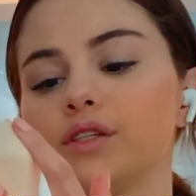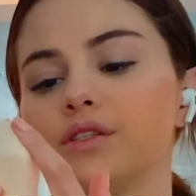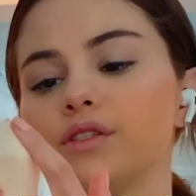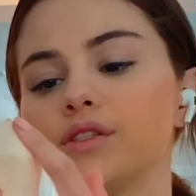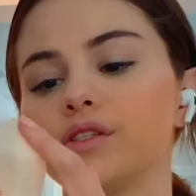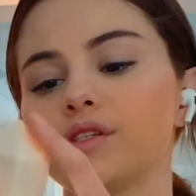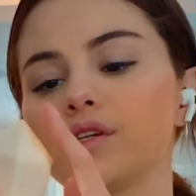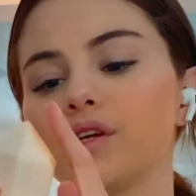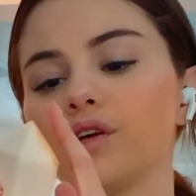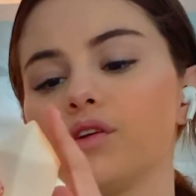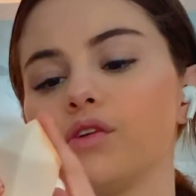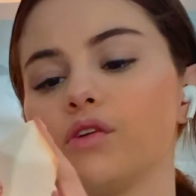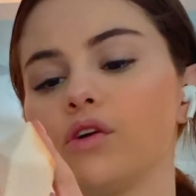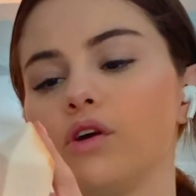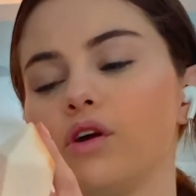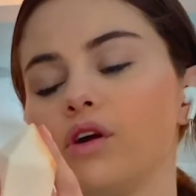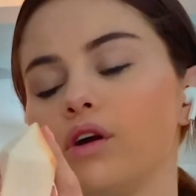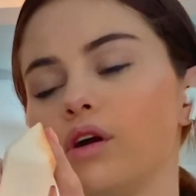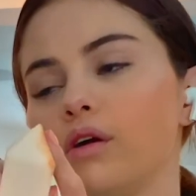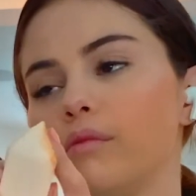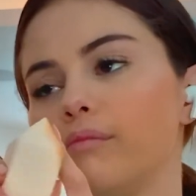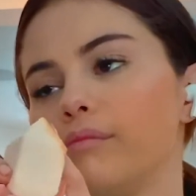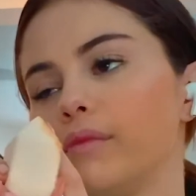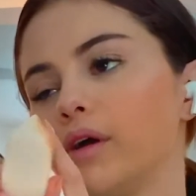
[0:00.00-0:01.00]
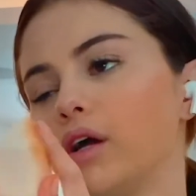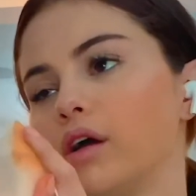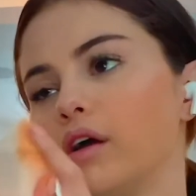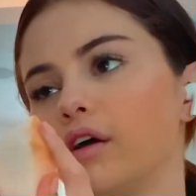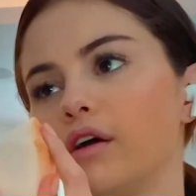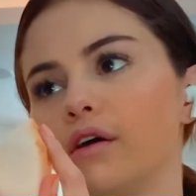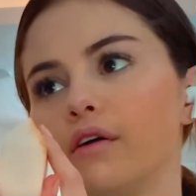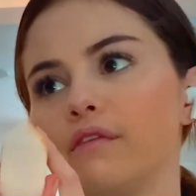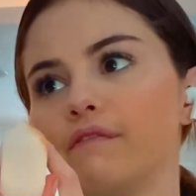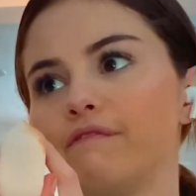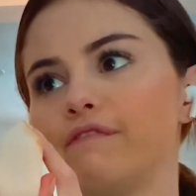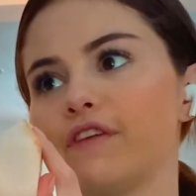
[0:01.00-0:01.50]
concealer,
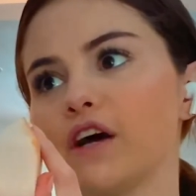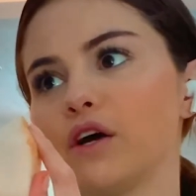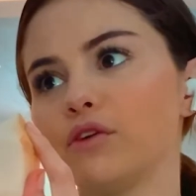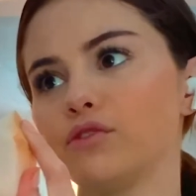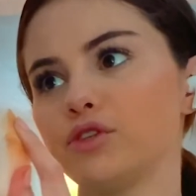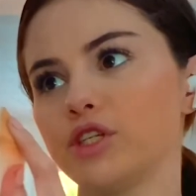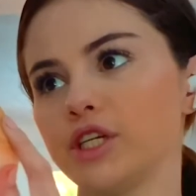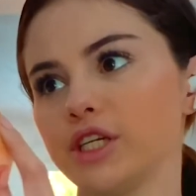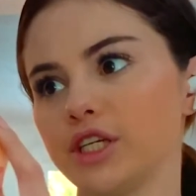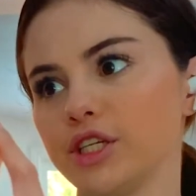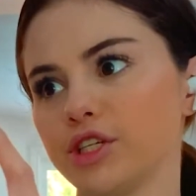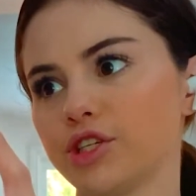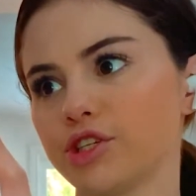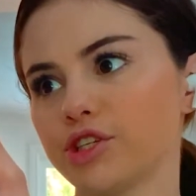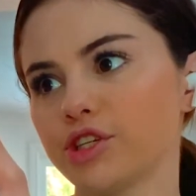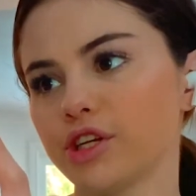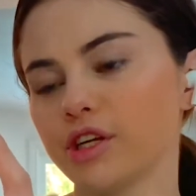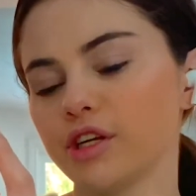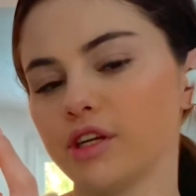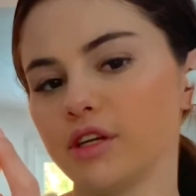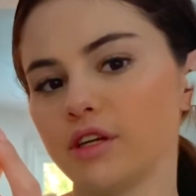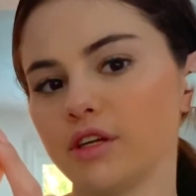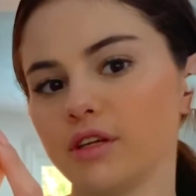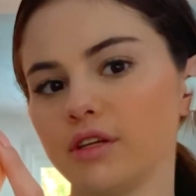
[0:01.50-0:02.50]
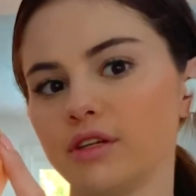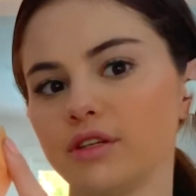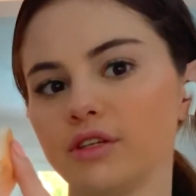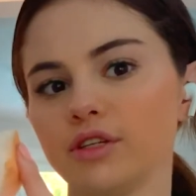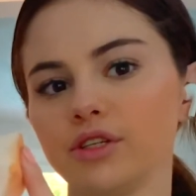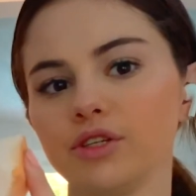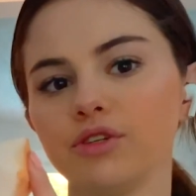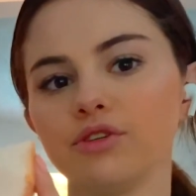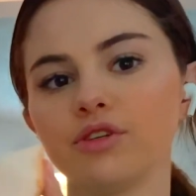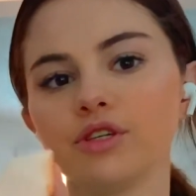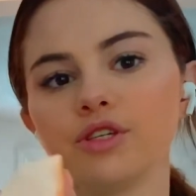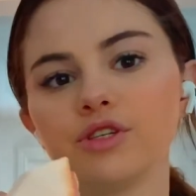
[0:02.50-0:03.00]

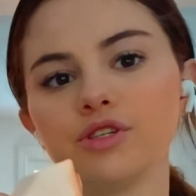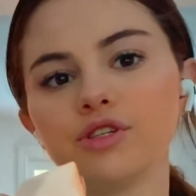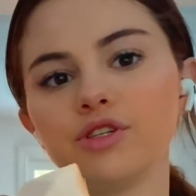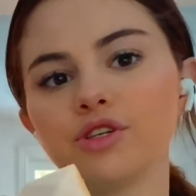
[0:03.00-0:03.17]
foundation, you can